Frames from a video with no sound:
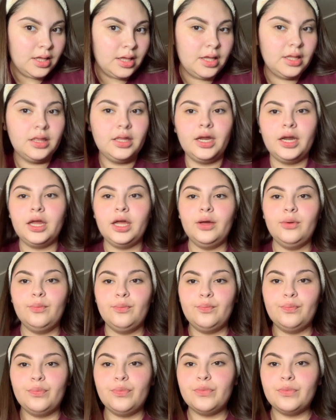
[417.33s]
And there you go.
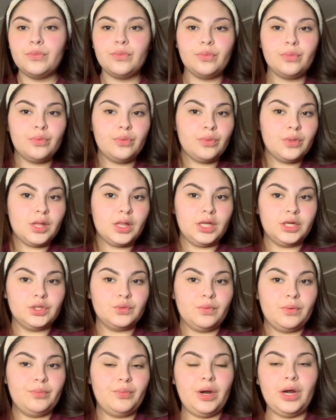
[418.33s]

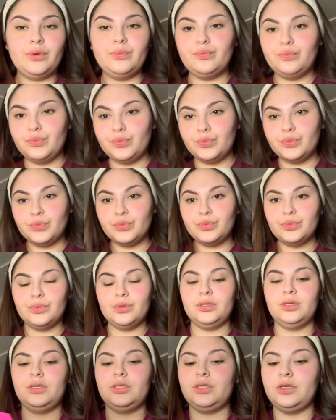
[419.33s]
Here's one brow.
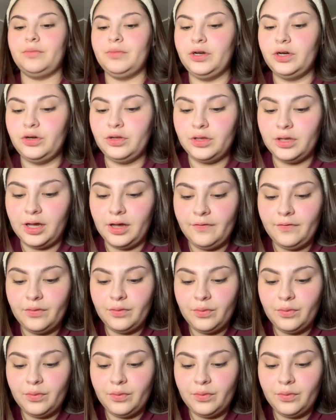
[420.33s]
So I'm going to do the other